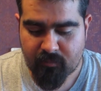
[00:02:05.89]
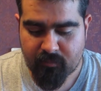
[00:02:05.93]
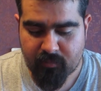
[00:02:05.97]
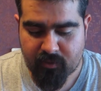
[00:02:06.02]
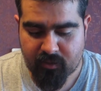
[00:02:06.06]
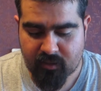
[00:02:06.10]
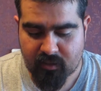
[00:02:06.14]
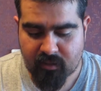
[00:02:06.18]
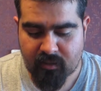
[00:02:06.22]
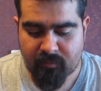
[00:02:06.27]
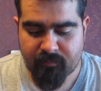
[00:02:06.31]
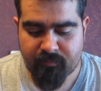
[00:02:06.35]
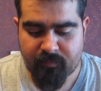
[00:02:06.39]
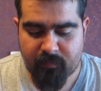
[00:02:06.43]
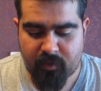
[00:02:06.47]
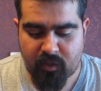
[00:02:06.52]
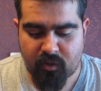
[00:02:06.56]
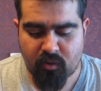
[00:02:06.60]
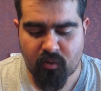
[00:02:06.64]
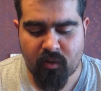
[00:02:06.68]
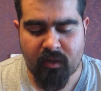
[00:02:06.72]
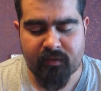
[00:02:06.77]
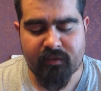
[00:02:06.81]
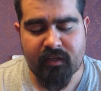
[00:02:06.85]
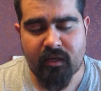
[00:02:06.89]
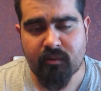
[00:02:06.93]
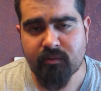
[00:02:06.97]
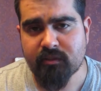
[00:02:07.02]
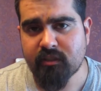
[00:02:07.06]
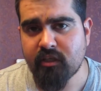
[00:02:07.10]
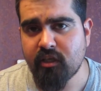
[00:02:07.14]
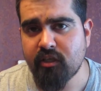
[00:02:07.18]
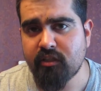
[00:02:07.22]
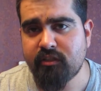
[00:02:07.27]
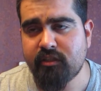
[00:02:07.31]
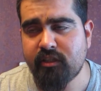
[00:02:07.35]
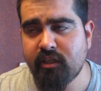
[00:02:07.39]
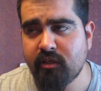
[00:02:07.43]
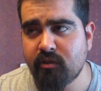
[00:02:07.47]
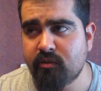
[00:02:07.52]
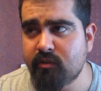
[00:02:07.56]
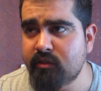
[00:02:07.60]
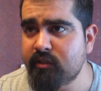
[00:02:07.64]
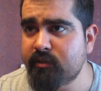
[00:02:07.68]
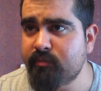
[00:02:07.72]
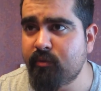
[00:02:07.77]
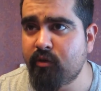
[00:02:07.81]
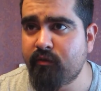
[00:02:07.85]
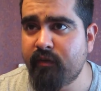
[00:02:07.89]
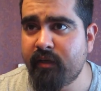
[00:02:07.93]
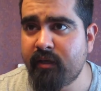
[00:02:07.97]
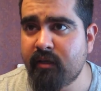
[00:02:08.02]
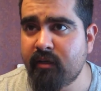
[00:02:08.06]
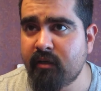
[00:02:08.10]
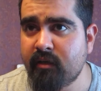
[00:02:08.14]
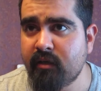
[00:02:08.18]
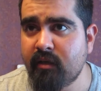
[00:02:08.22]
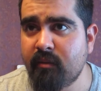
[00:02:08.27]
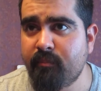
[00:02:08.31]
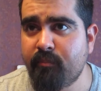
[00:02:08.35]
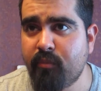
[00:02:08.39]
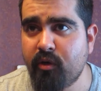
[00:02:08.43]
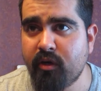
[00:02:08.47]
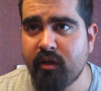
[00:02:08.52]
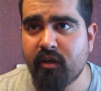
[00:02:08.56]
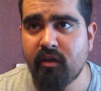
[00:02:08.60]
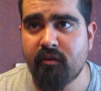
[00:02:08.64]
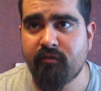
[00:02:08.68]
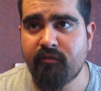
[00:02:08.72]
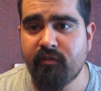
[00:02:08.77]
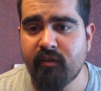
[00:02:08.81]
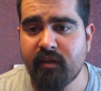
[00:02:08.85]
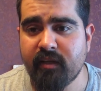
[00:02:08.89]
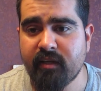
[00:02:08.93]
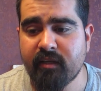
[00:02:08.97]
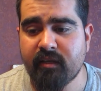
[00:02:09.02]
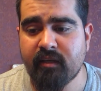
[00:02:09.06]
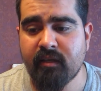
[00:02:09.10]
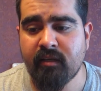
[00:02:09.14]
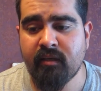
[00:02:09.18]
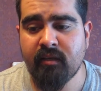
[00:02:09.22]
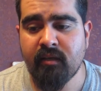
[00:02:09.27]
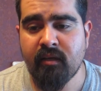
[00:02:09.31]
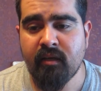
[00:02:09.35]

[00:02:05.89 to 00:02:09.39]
But you know, I thought it was a good children's movie, pretty good flick.